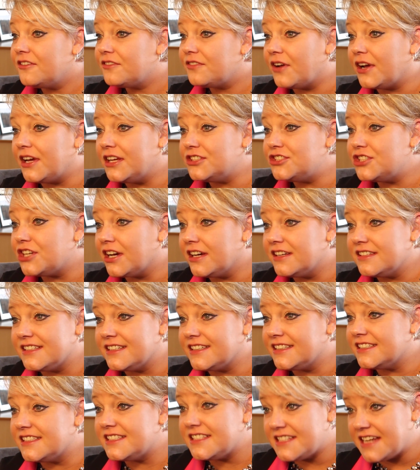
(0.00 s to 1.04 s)
franchising,
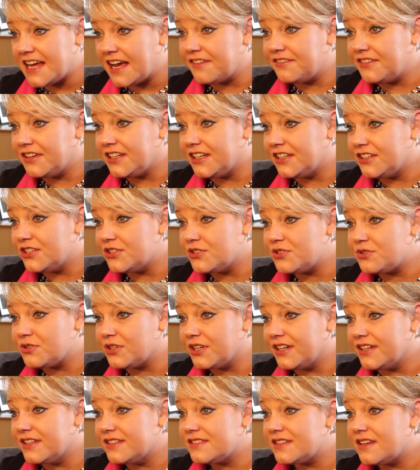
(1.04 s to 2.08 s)
and staffing
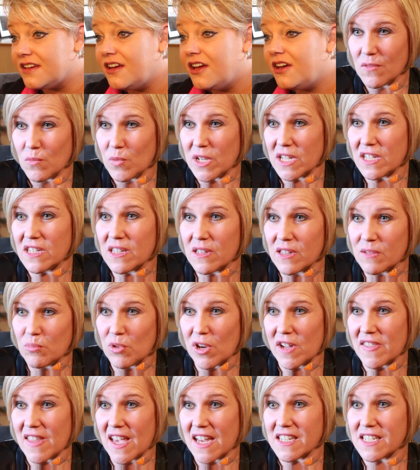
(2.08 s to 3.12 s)
industries. We
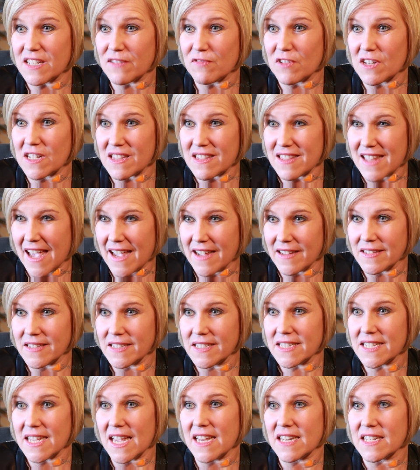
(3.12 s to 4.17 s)
bring that different
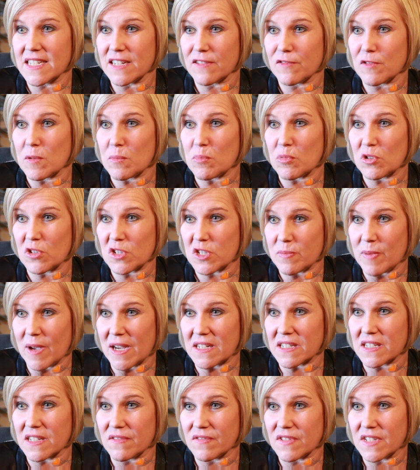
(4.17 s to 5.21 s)
lens and different
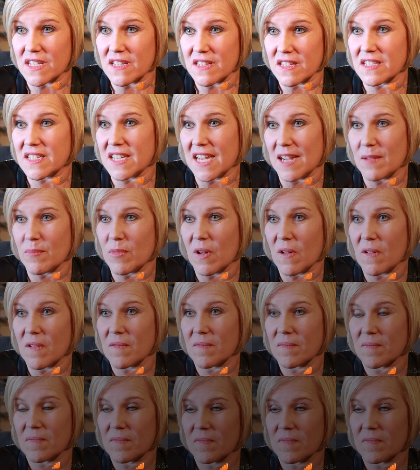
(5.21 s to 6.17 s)
perspective to the table.